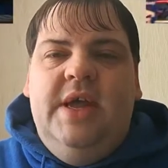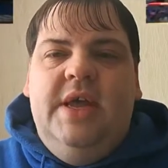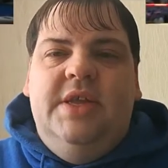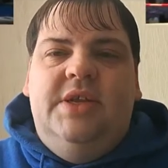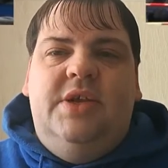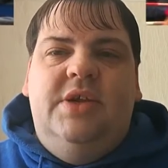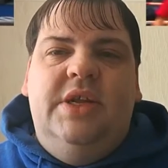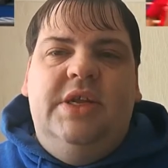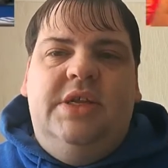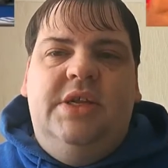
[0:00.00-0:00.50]

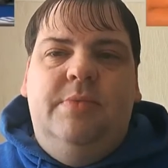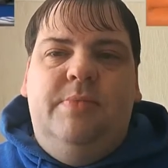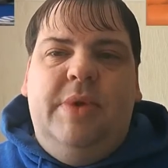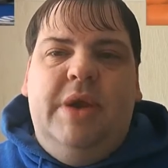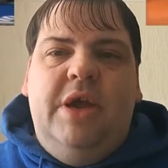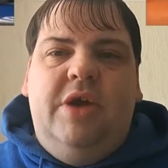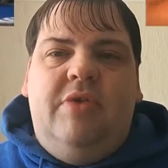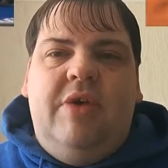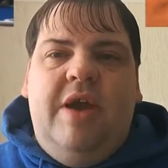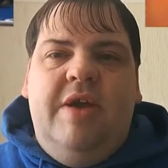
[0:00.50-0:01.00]
So this should
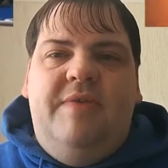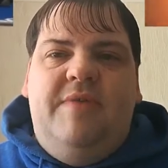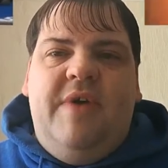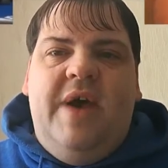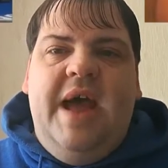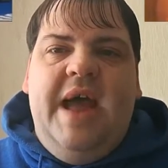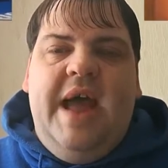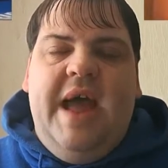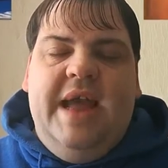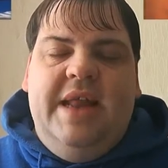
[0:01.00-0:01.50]
be a great
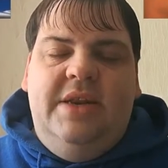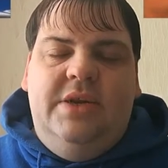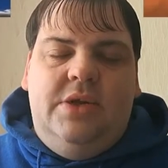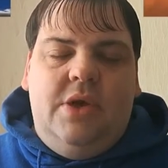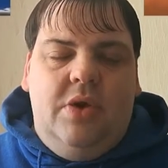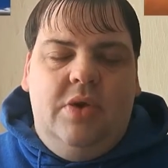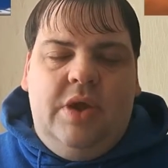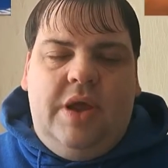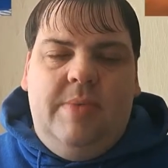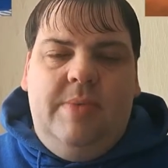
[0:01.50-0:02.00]
fight, and
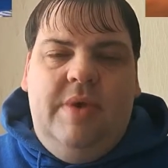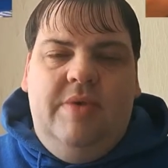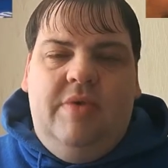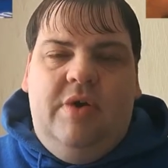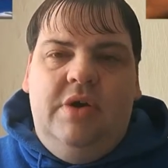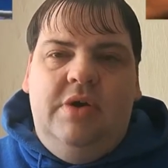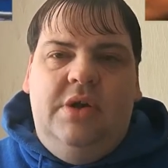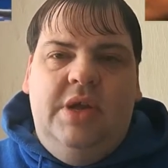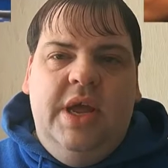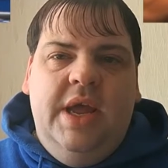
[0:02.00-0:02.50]
don't get me
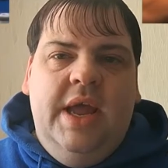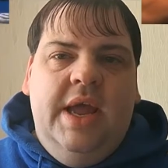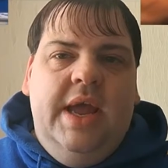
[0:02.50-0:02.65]
wrong,